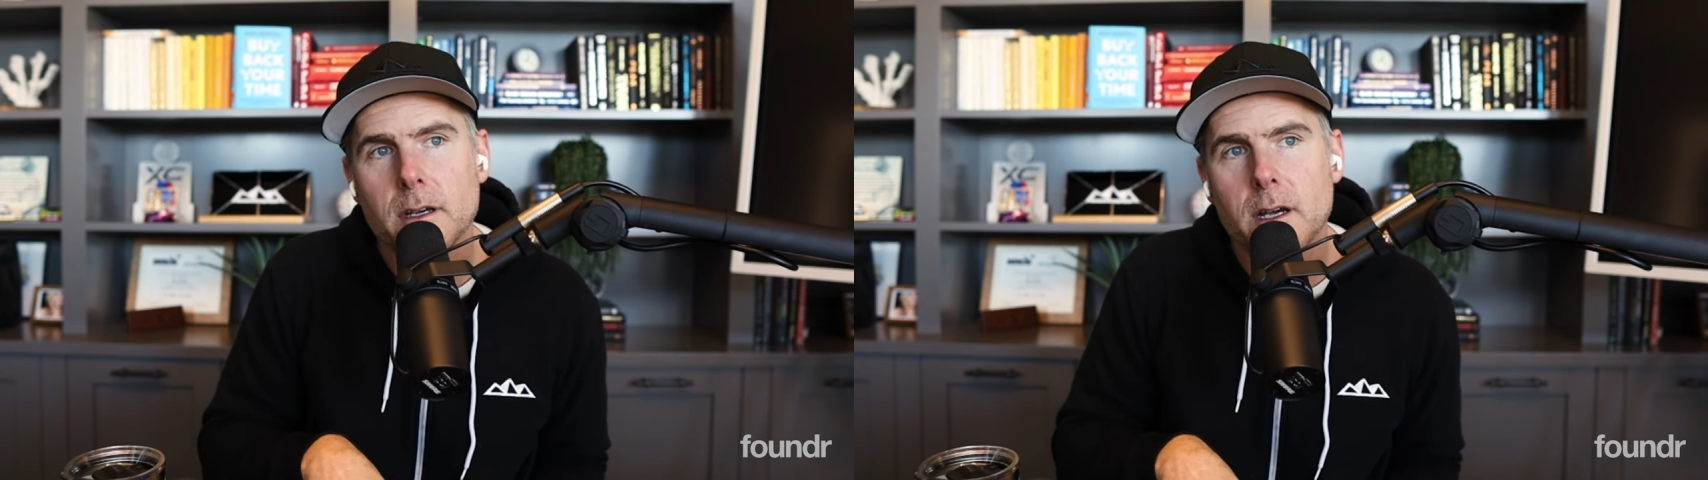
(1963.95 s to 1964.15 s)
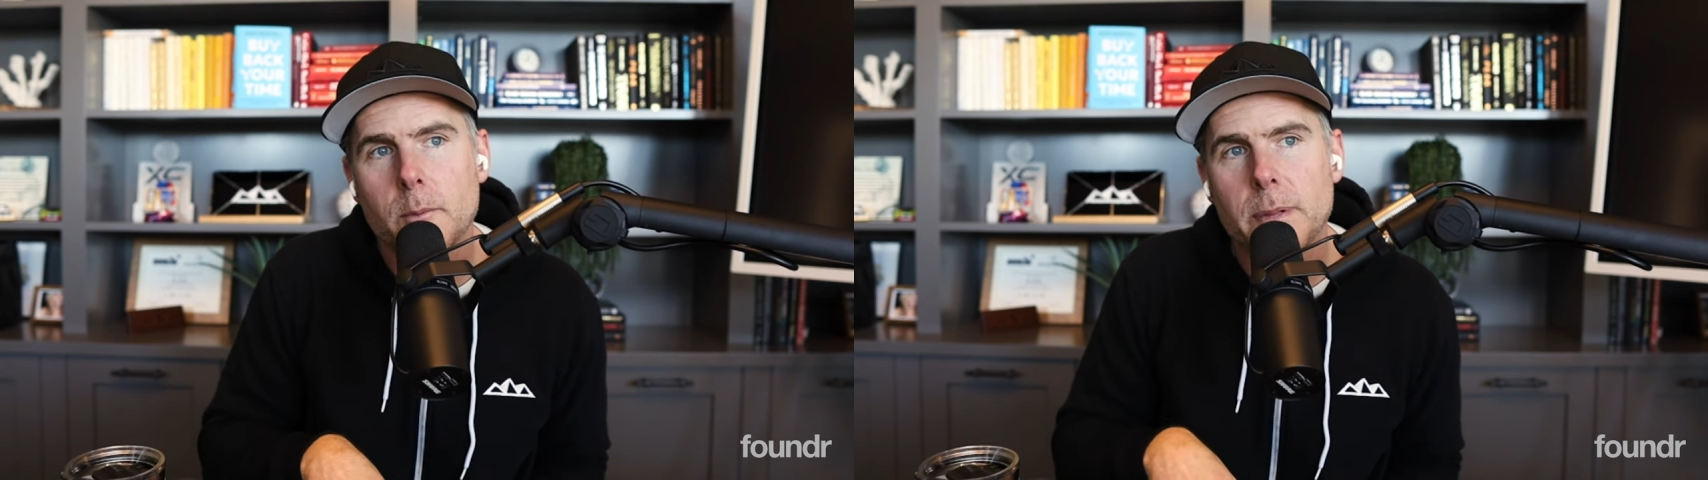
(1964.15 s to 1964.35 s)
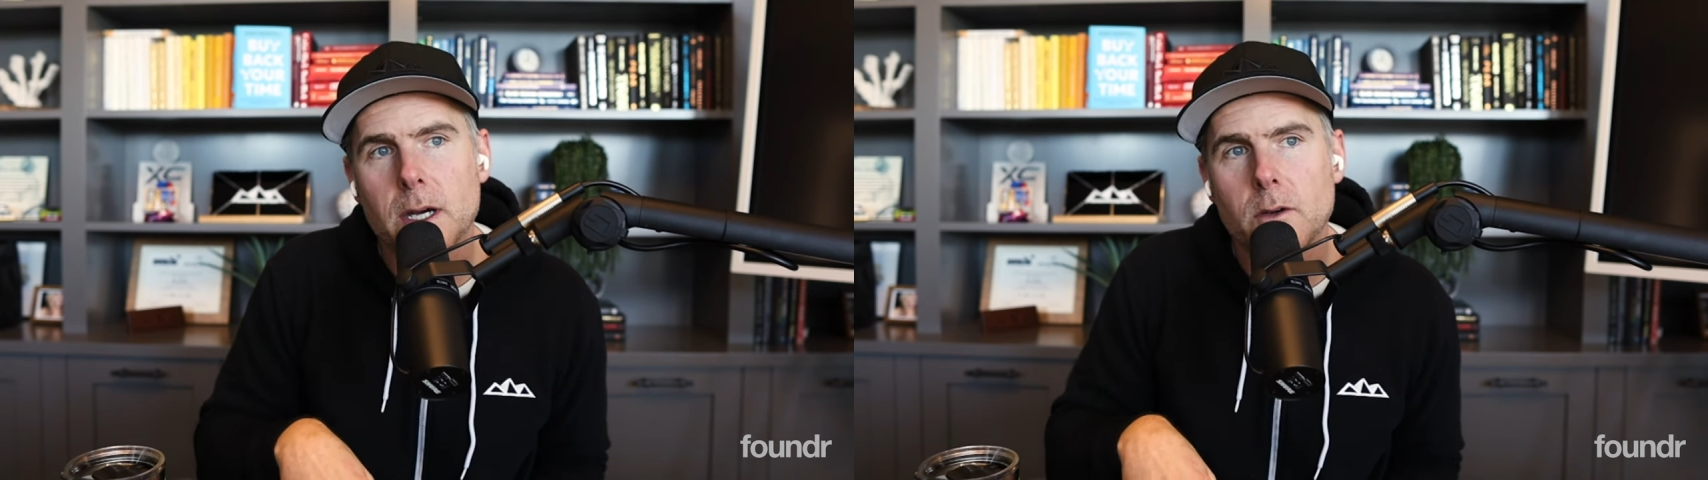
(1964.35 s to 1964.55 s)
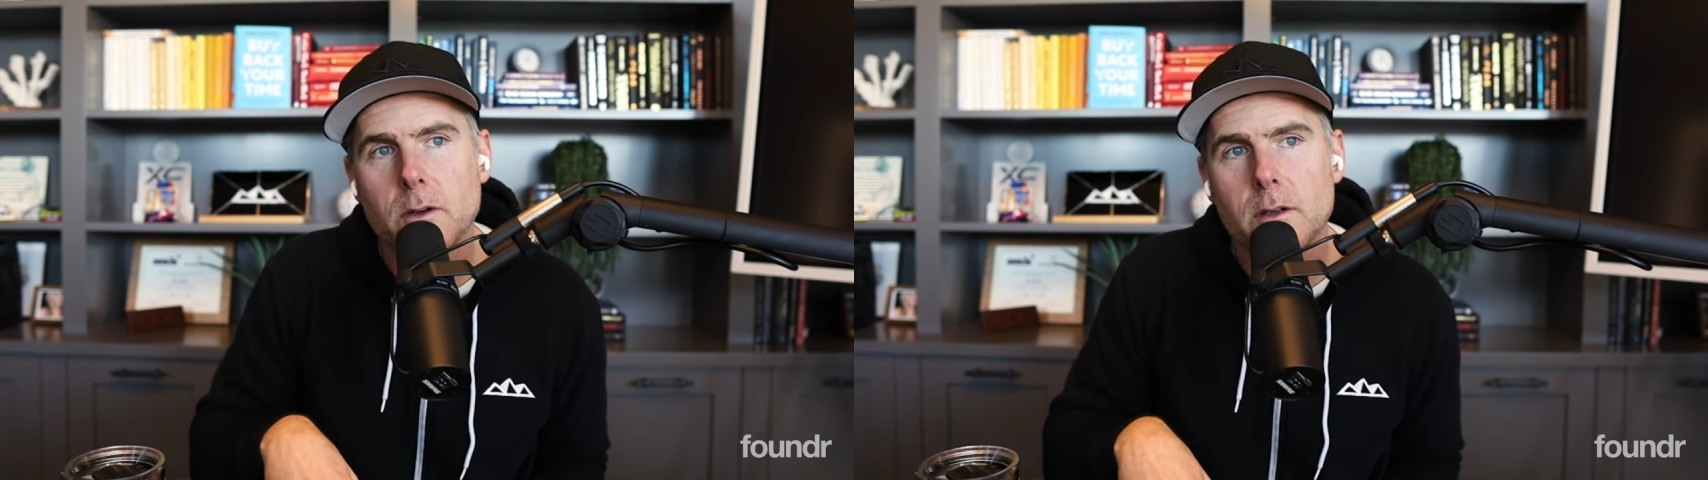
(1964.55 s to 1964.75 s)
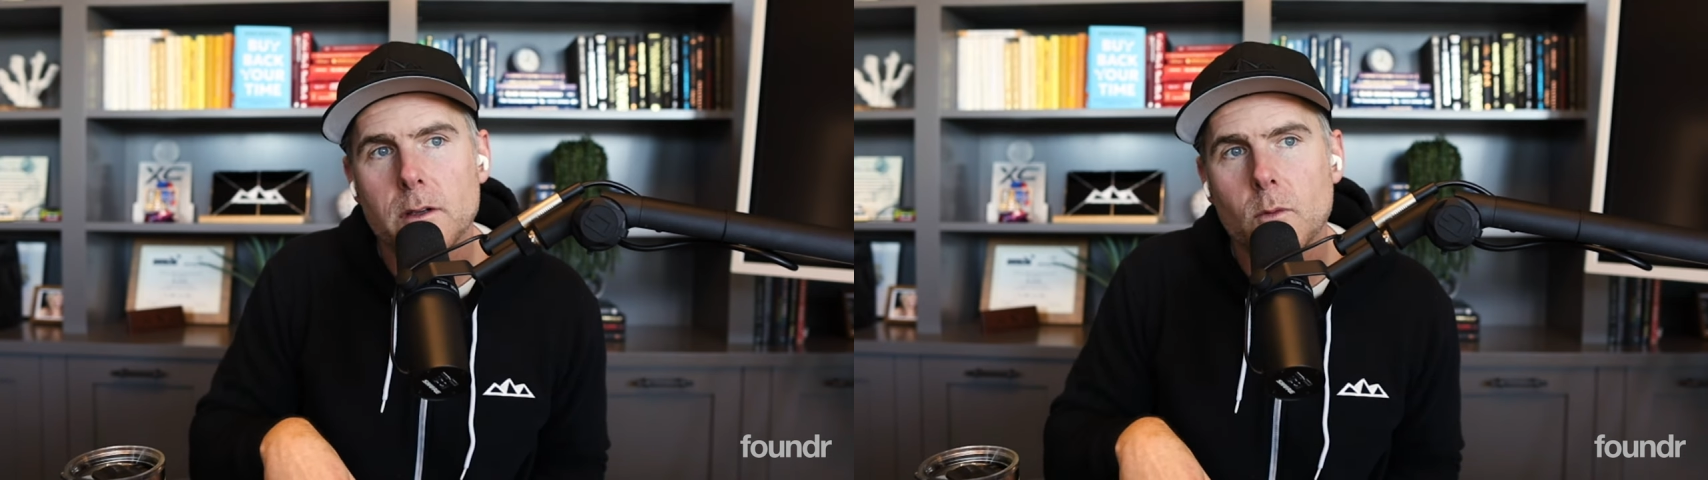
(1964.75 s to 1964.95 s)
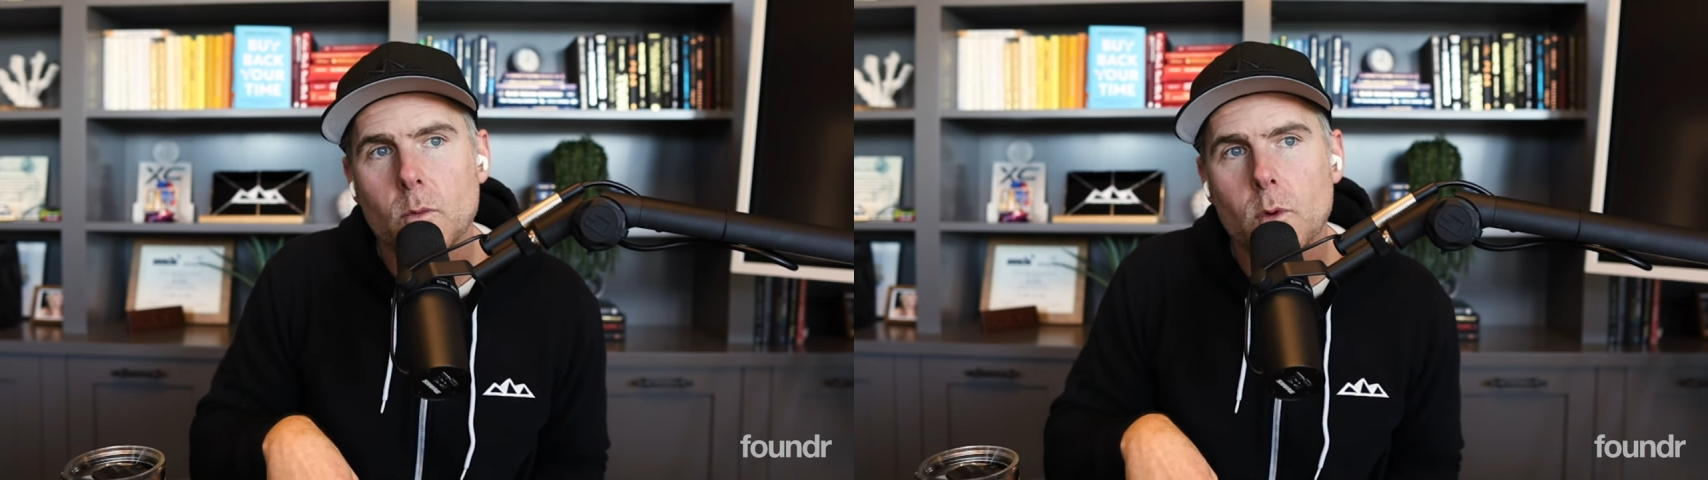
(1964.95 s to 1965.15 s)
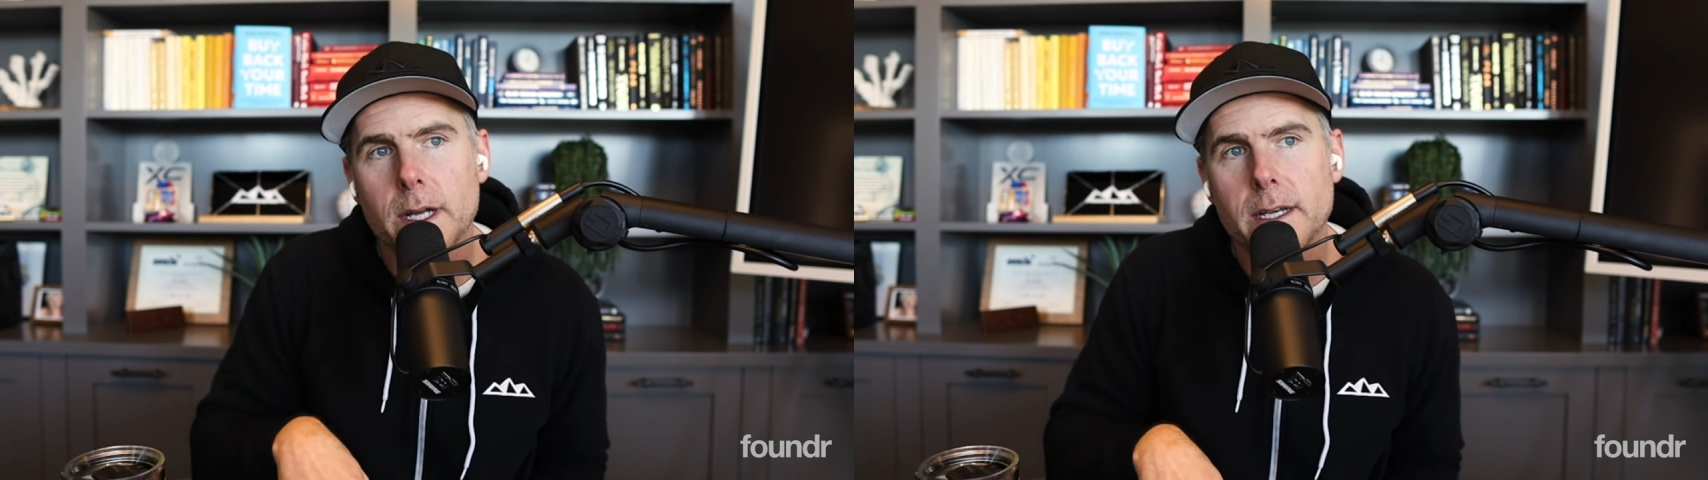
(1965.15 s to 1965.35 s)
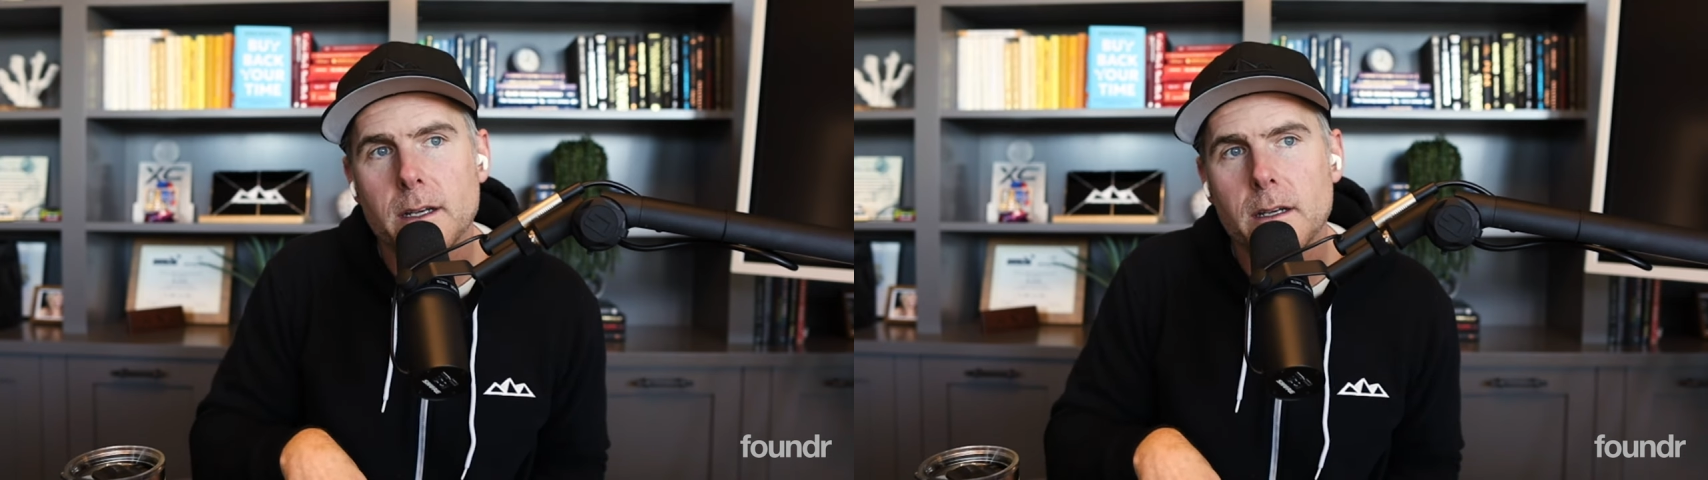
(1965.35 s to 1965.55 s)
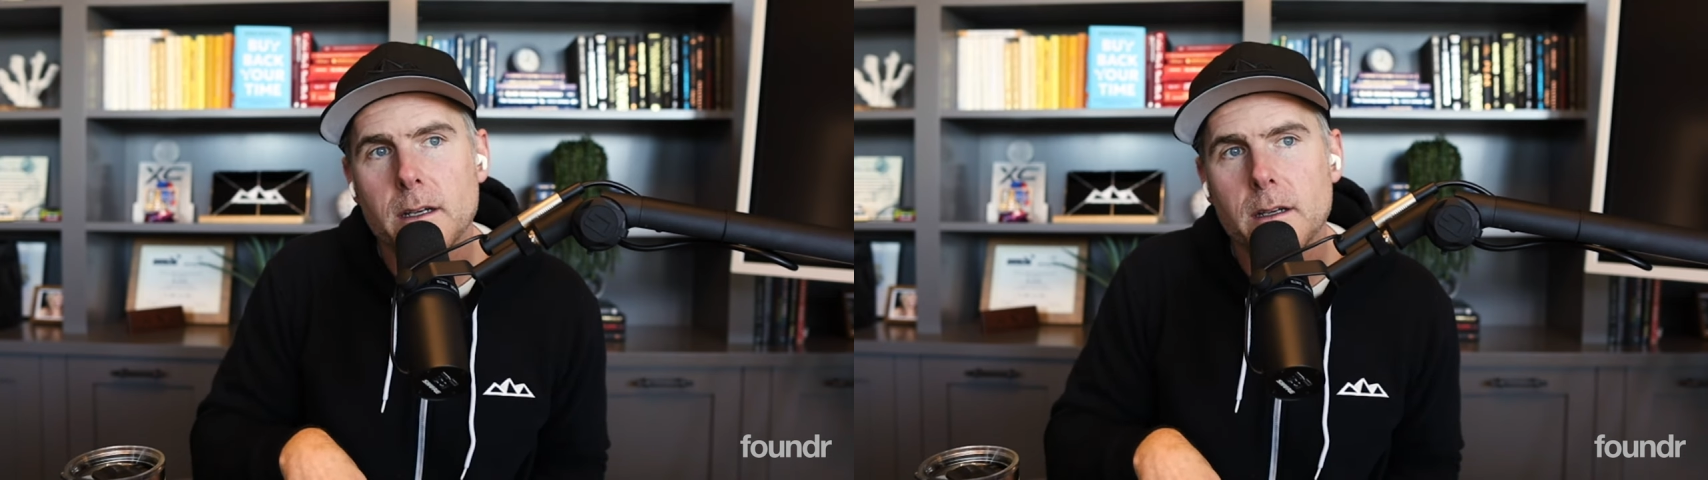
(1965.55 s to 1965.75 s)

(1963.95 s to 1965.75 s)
about what